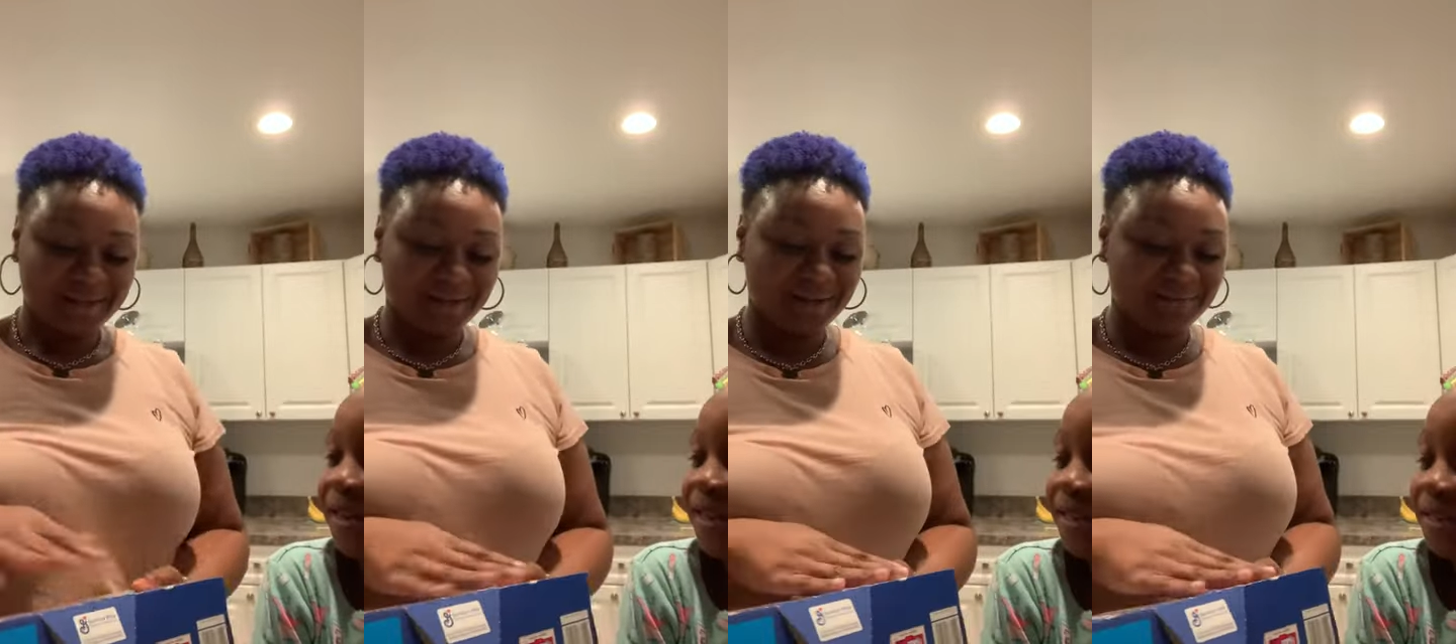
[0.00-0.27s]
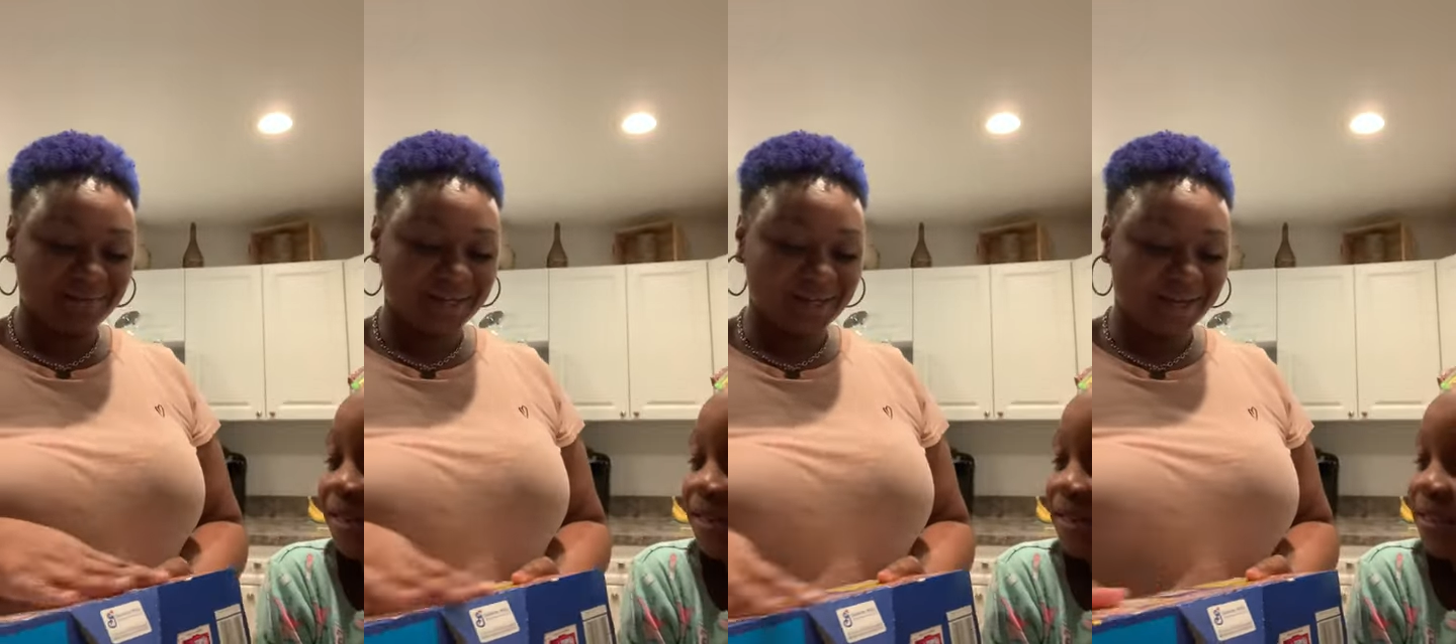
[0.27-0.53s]

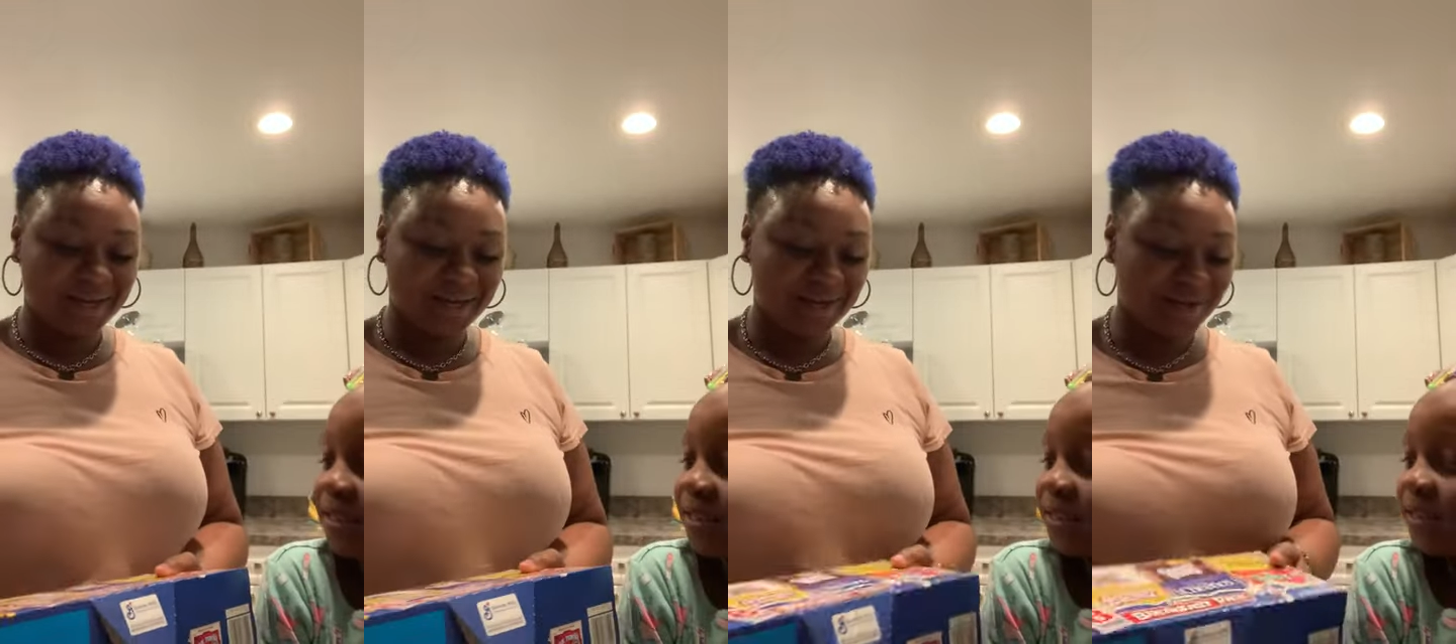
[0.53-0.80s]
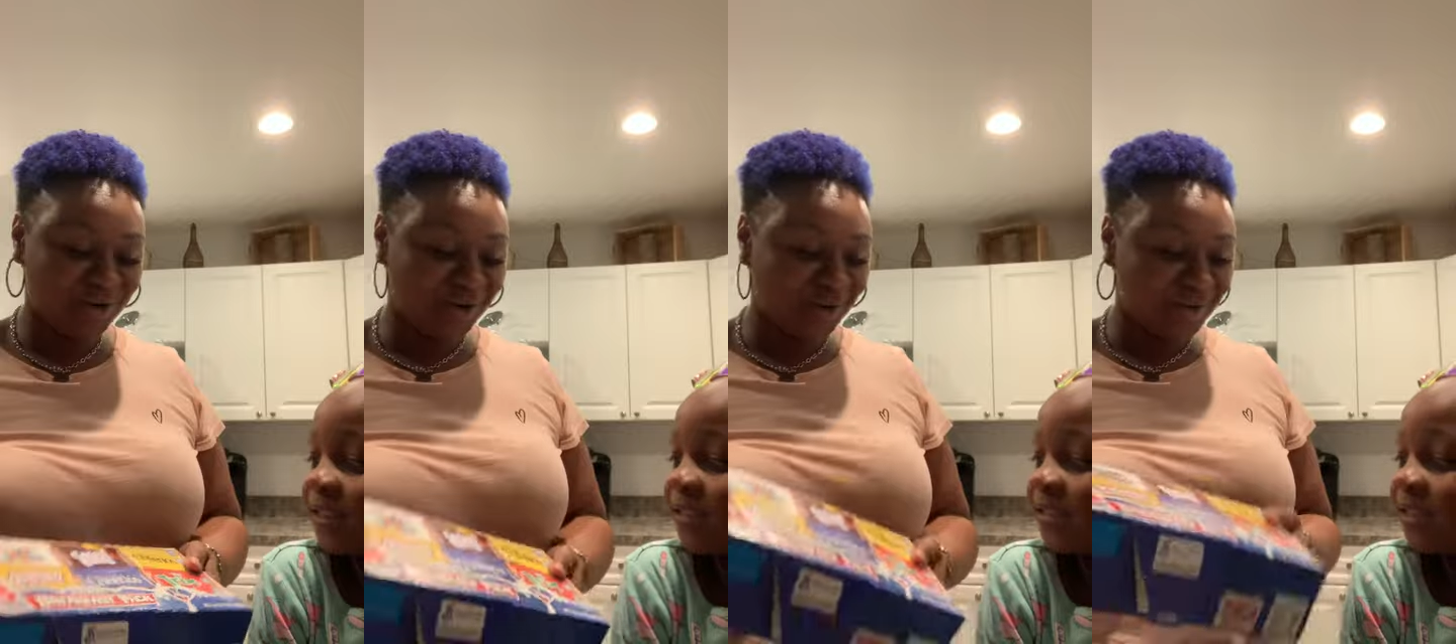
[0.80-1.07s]
lovely
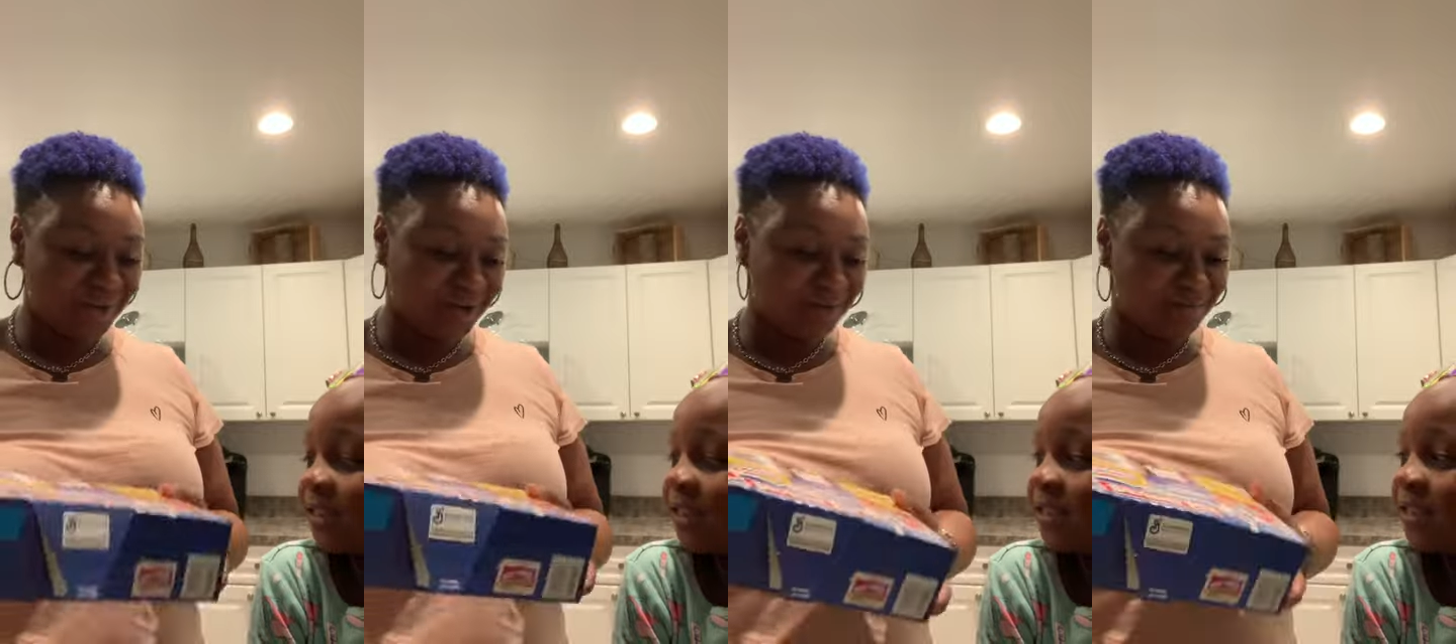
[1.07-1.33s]
new